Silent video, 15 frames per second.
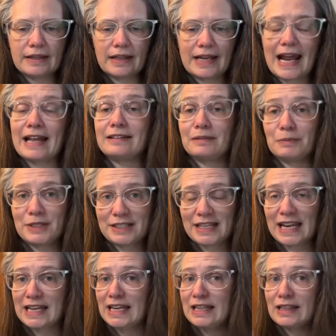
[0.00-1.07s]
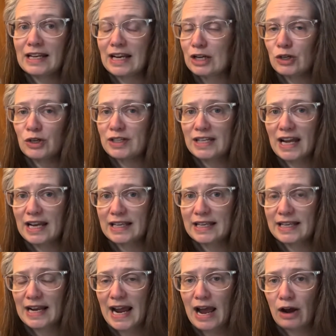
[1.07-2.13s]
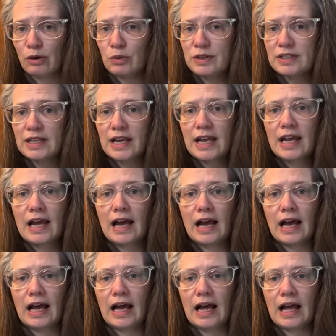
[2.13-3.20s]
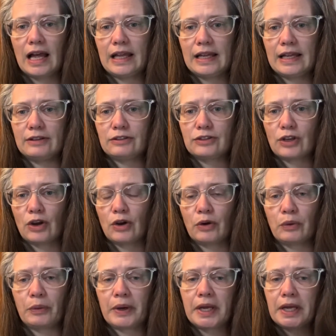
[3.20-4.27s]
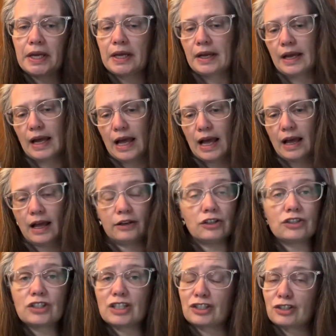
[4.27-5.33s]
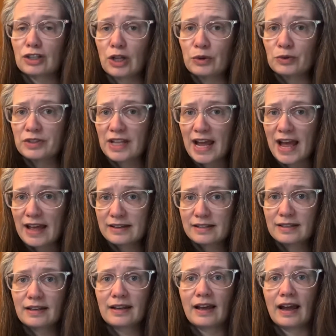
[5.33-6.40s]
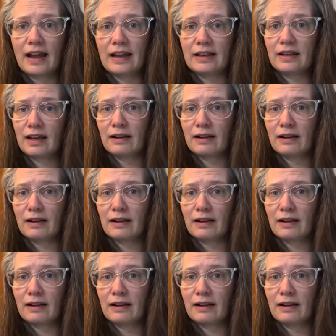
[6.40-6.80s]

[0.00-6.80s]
it had some staining that I could not get out. So I just disclosed that. I kind